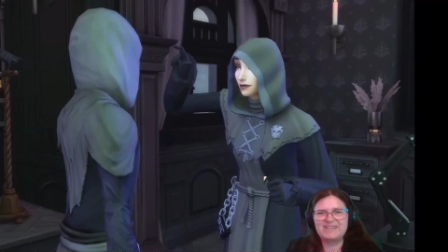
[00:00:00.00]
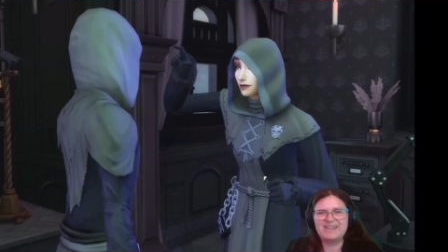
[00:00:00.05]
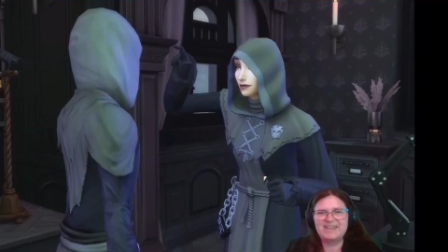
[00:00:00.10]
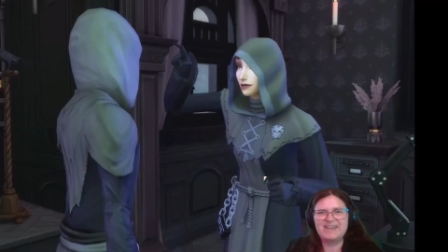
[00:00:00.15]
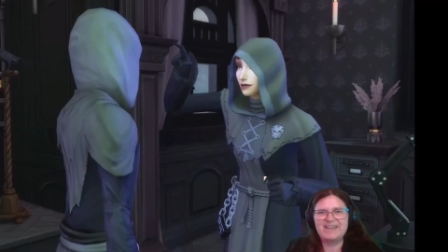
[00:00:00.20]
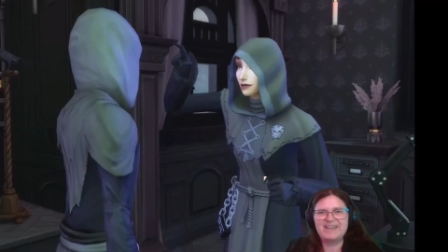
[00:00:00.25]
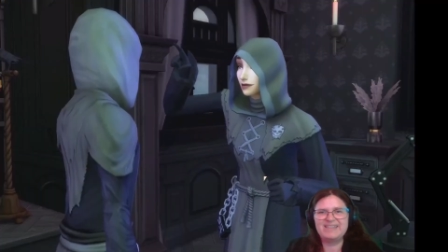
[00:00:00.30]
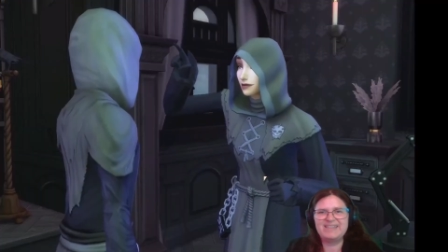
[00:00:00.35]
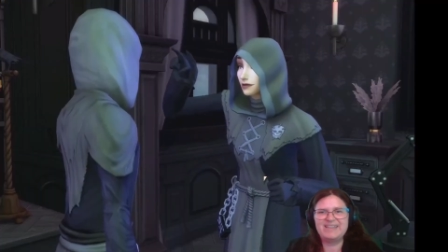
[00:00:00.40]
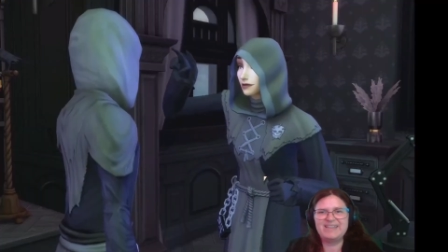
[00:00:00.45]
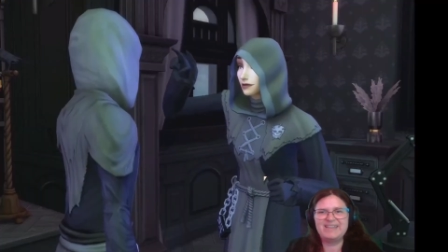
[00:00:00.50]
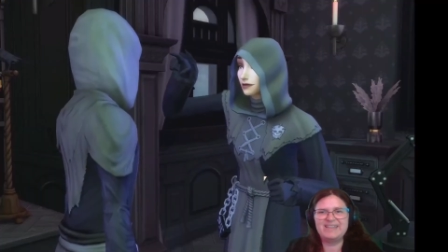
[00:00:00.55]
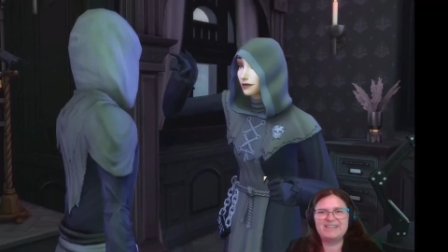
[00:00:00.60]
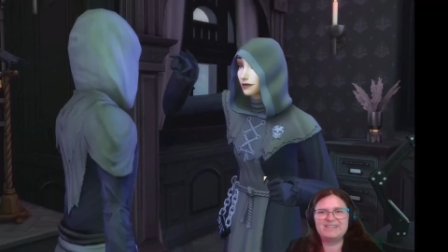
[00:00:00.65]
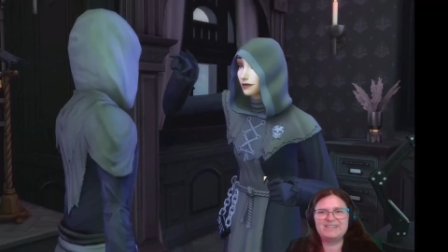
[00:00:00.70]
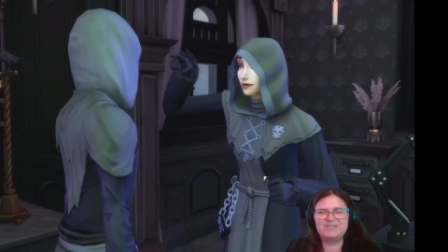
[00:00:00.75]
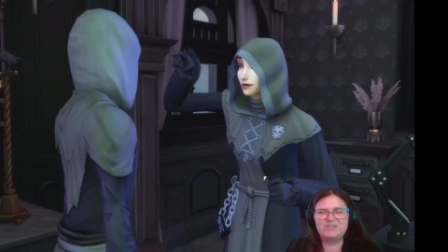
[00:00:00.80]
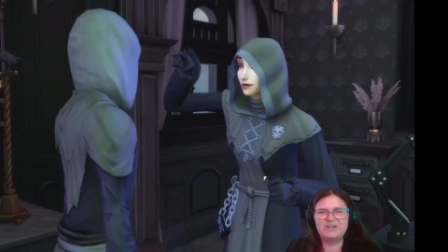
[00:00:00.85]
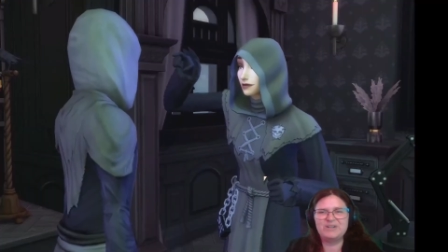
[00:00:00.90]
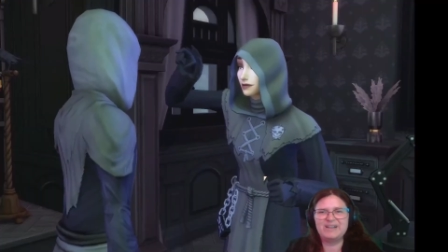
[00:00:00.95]
and
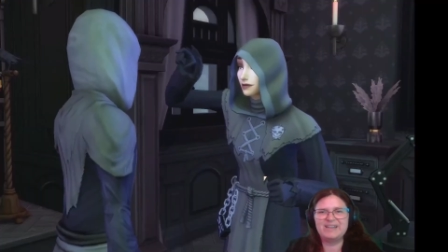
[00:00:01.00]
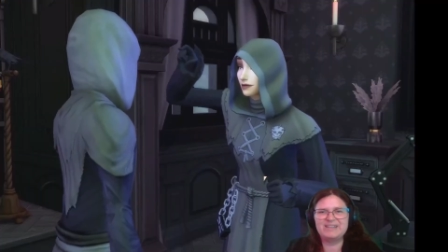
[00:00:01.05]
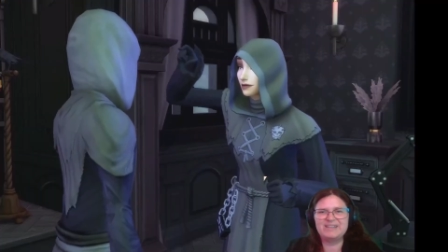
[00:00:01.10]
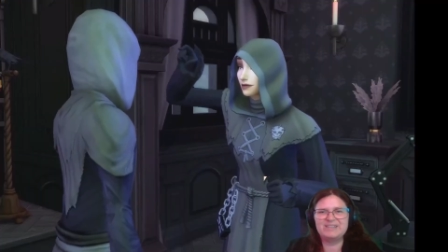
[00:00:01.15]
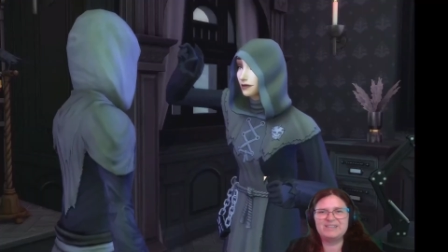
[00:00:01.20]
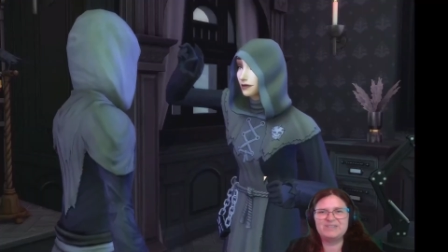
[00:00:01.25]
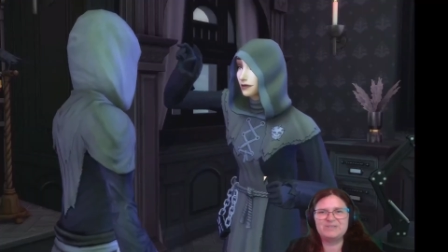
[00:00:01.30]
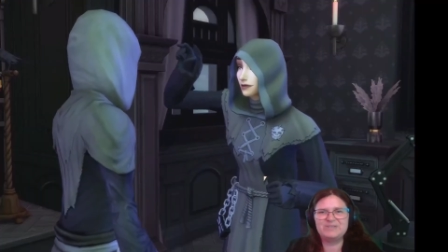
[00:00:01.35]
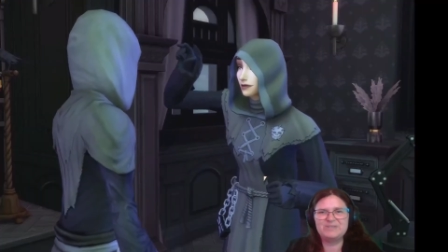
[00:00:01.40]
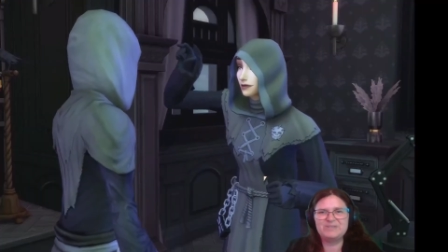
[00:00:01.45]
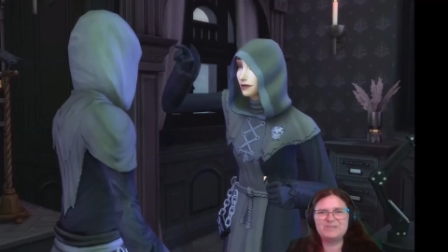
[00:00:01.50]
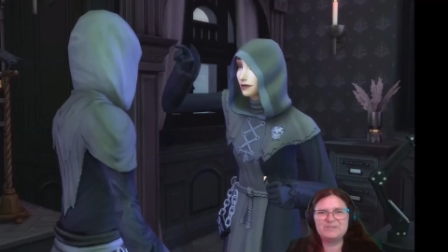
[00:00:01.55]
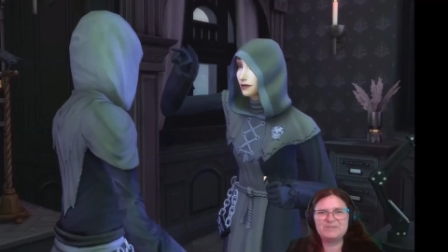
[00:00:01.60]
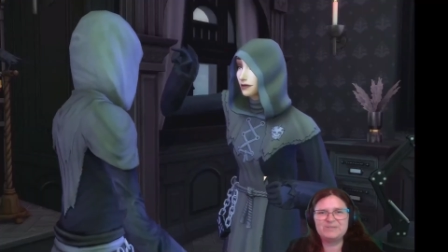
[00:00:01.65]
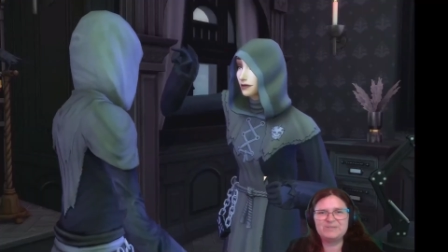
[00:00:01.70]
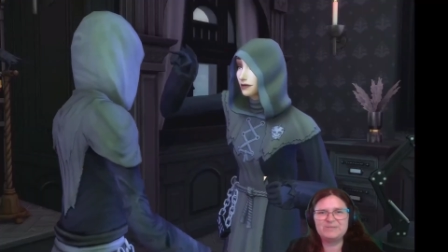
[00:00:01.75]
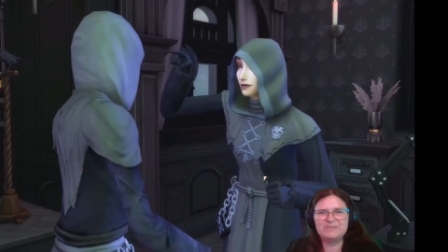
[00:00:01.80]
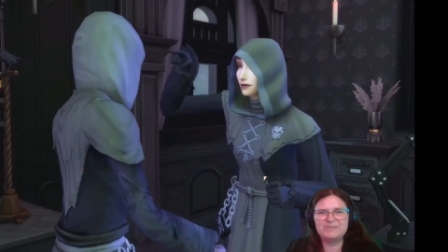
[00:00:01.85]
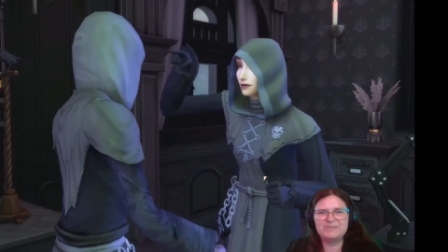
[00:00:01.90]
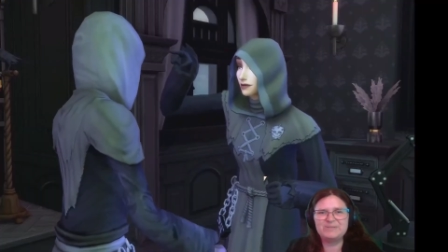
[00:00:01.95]
then trying
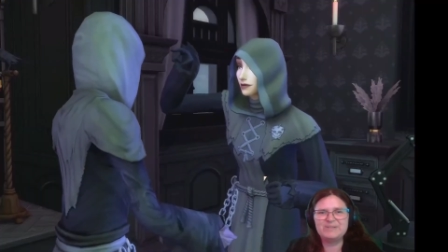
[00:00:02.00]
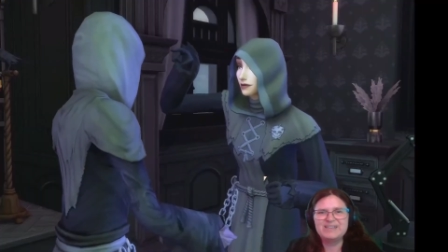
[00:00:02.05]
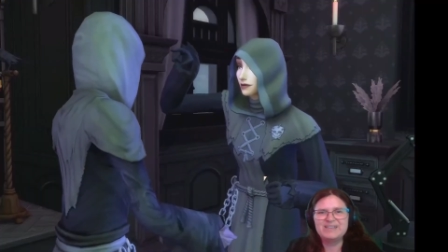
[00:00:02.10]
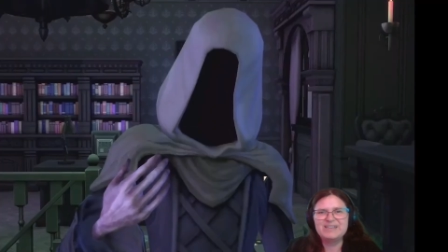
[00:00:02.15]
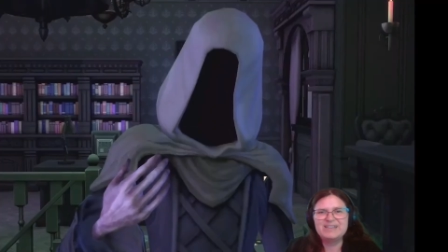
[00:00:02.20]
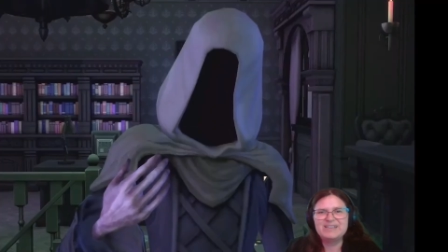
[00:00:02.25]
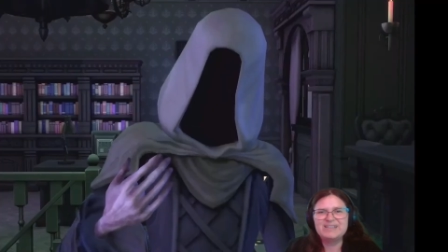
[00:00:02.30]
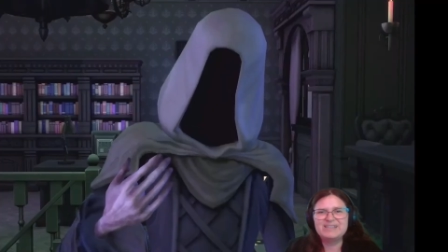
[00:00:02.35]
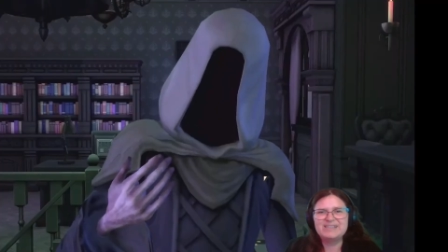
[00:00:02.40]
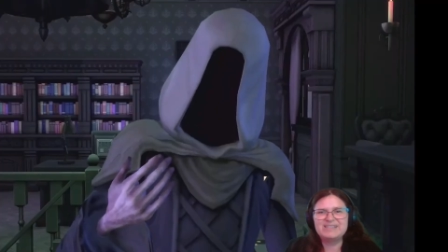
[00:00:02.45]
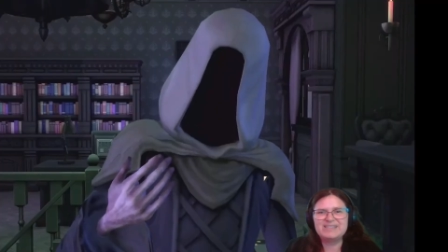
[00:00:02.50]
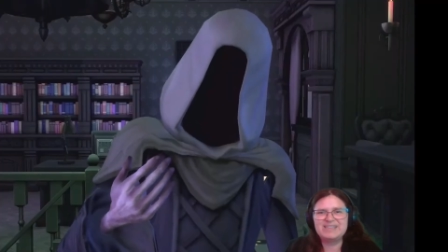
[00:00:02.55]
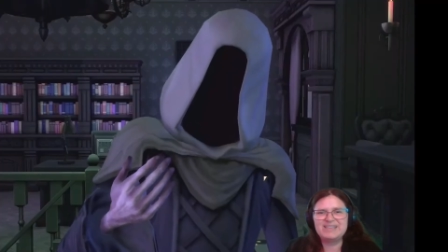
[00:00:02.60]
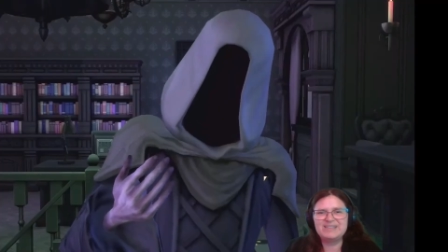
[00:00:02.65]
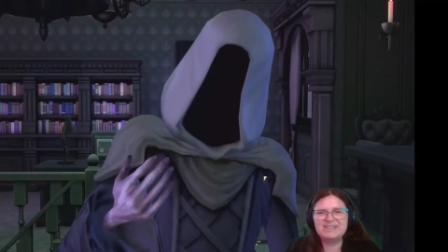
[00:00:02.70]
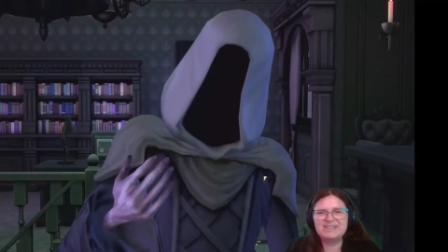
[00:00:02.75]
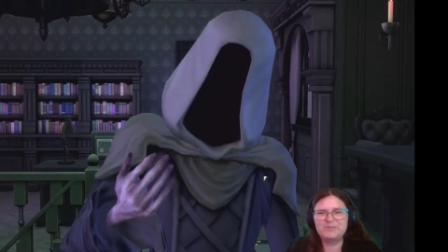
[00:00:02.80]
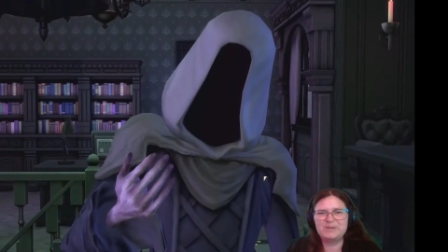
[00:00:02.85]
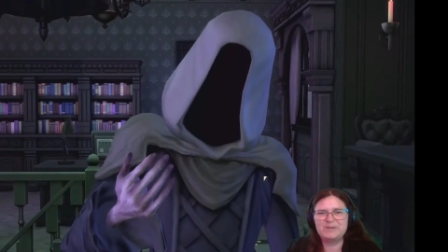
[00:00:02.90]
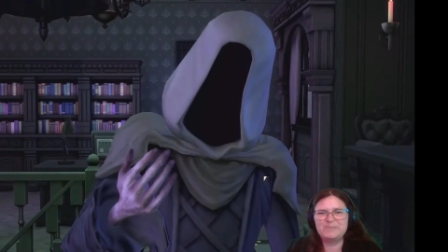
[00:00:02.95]
to
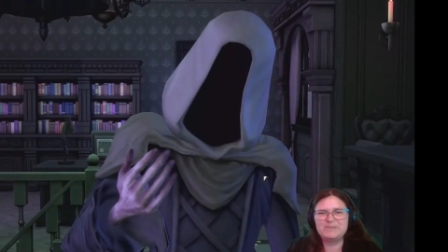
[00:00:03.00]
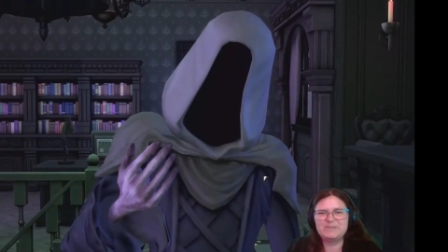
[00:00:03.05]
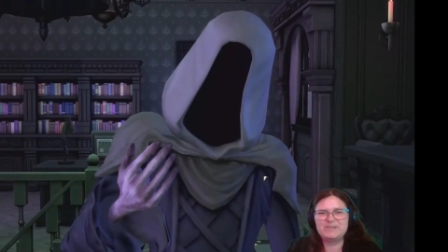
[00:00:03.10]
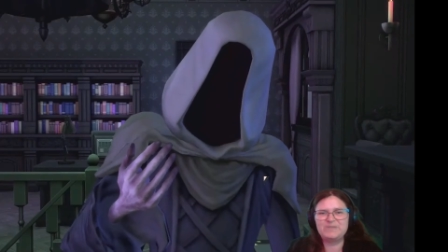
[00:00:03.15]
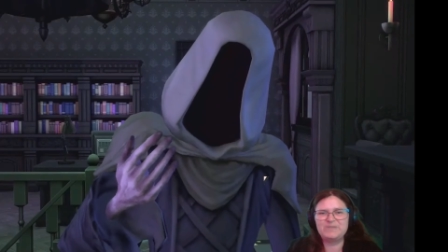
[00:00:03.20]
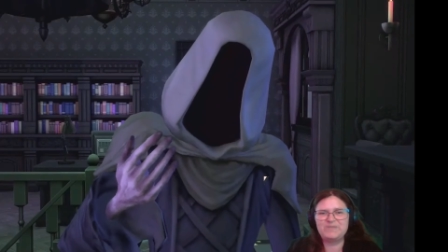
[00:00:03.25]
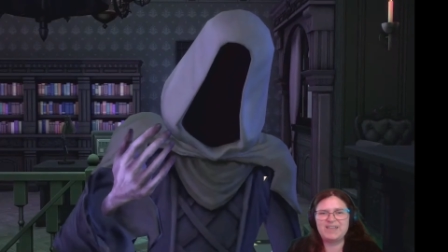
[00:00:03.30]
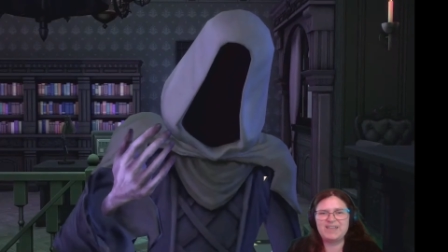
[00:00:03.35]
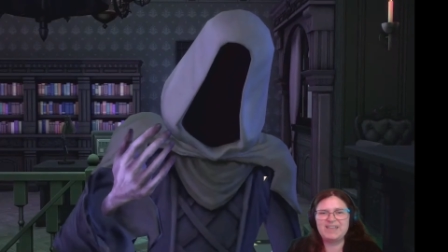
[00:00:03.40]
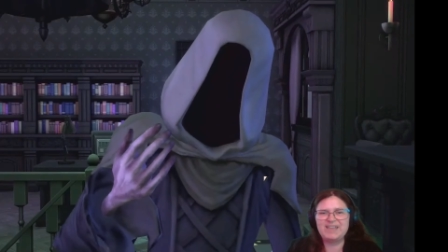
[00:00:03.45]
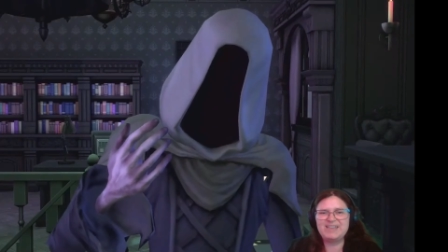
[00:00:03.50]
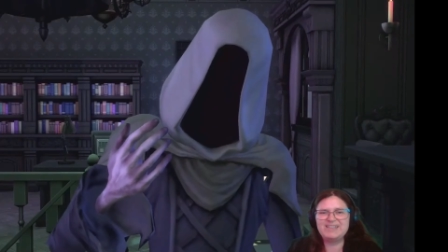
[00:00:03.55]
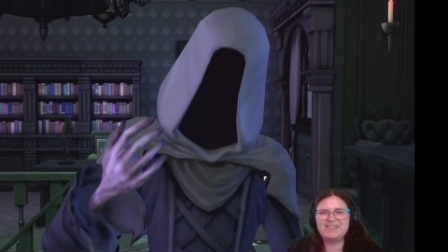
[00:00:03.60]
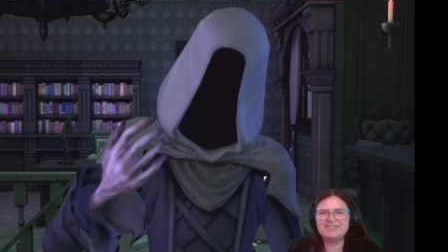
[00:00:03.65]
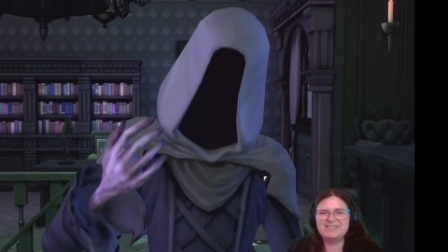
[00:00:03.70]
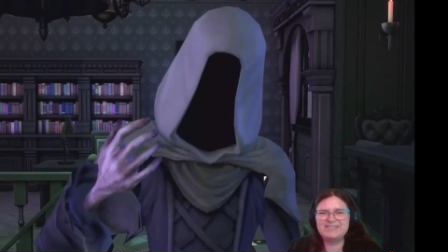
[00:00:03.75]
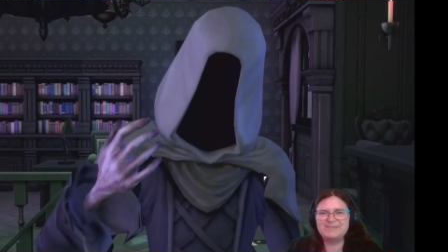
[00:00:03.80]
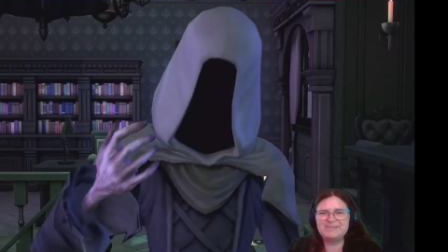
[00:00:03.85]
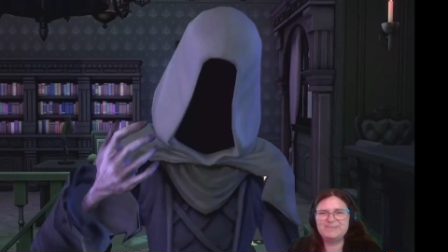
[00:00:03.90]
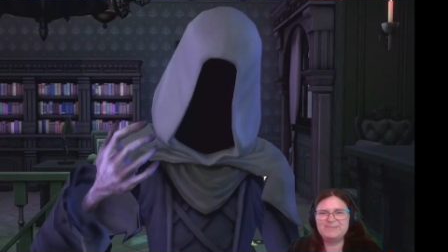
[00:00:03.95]
see Grim's
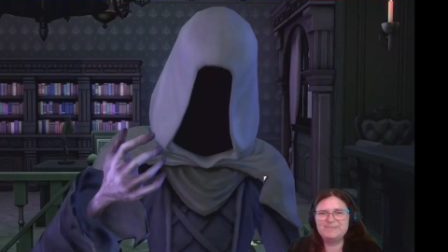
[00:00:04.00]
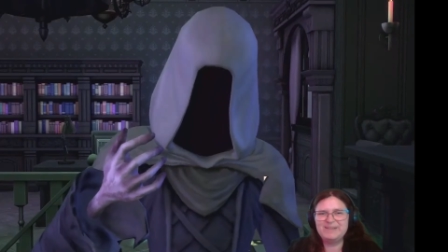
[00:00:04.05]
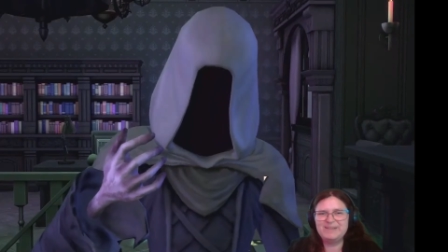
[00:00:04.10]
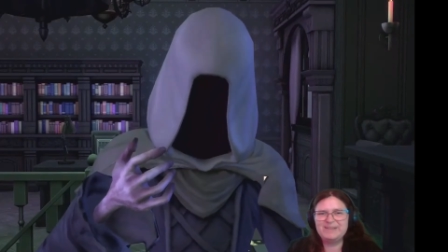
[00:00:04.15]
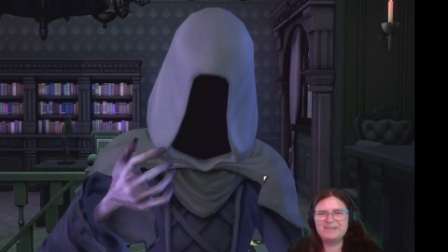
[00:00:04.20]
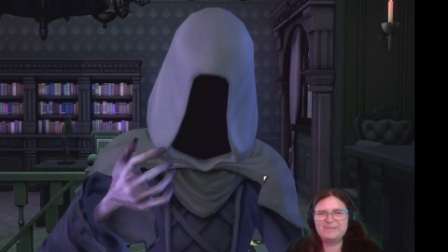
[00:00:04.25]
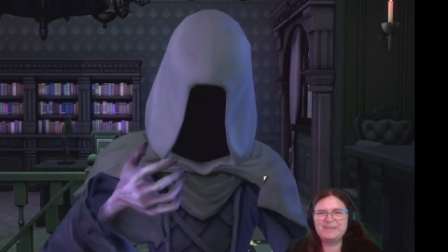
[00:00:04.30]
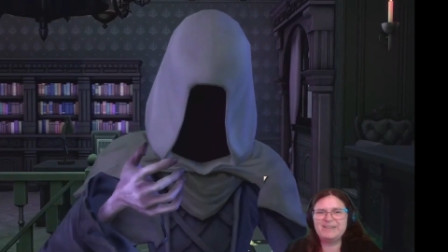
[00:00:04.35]
face, maybe?